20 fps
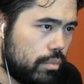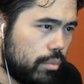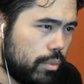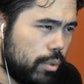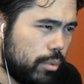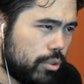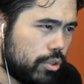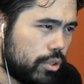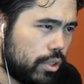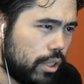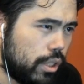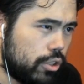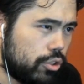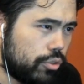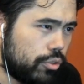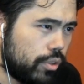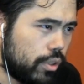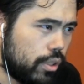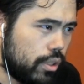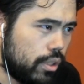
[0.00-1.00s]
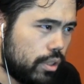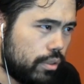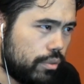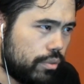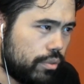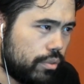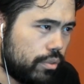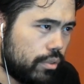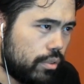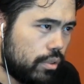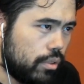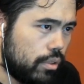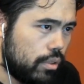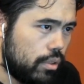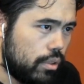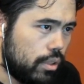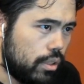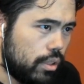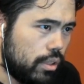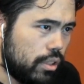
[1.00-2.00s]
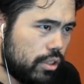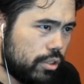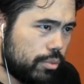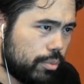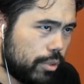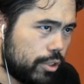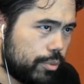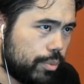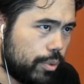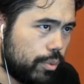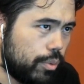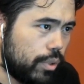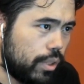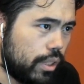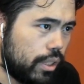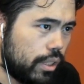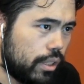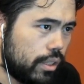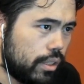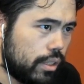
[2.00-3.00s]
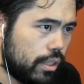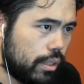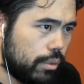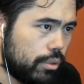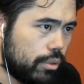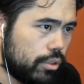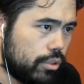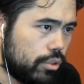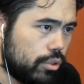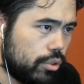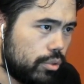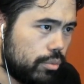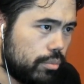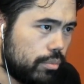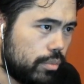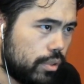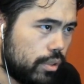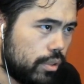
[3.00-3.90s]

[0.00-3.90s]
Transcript: maybe just H5. This must be winning, I would assume.